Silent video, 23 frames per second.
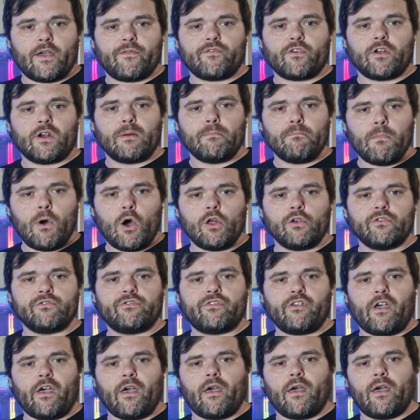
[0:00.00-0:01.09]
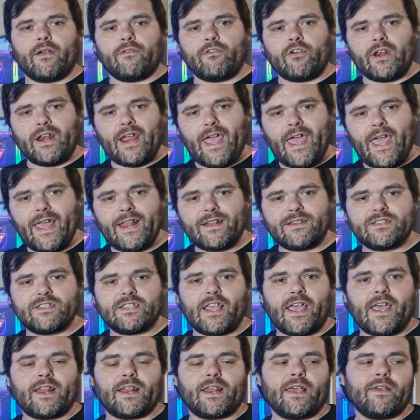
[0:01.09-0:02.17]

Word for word: I've got a monitor. I've got a headset.